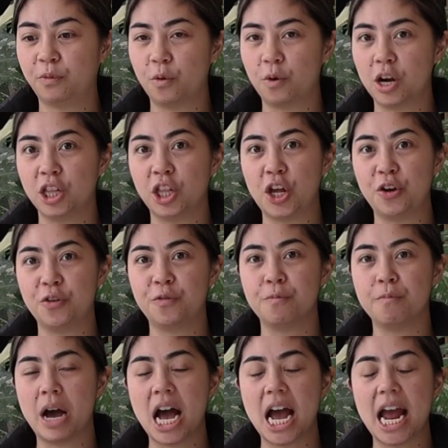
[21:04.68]
for a lot of
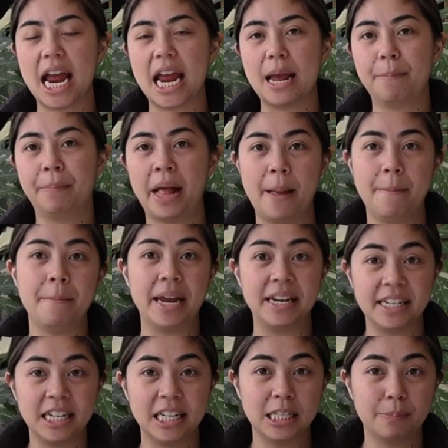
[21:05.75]
my plant
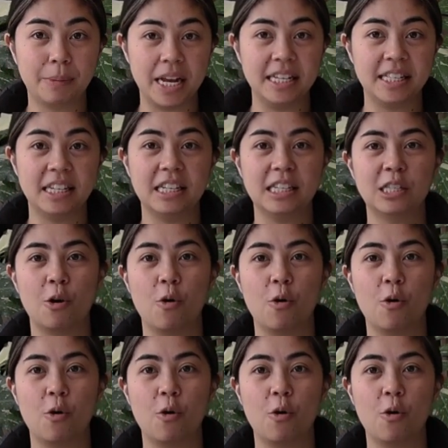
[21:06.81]
maintenance places,